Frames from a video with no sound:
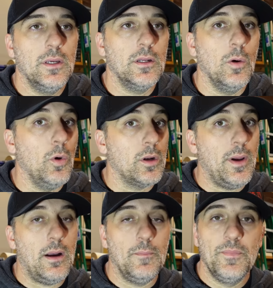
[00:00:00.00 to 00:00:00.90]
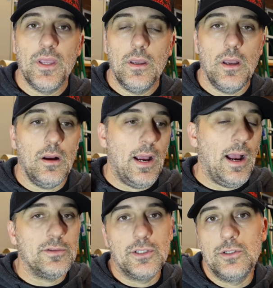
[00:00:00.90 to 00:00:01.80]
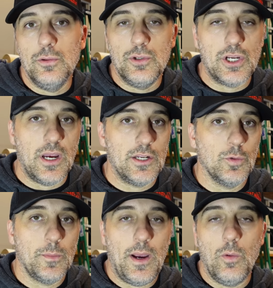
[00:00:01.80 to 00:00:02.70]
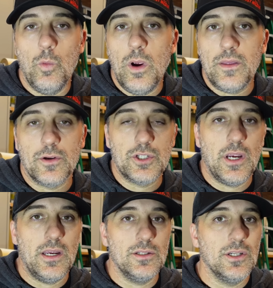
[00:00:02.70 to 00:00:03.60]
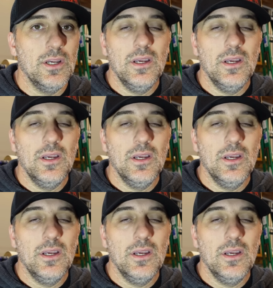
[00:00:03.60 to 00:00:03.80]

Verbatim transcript: You know, what about uh, altitude change? What about weather change?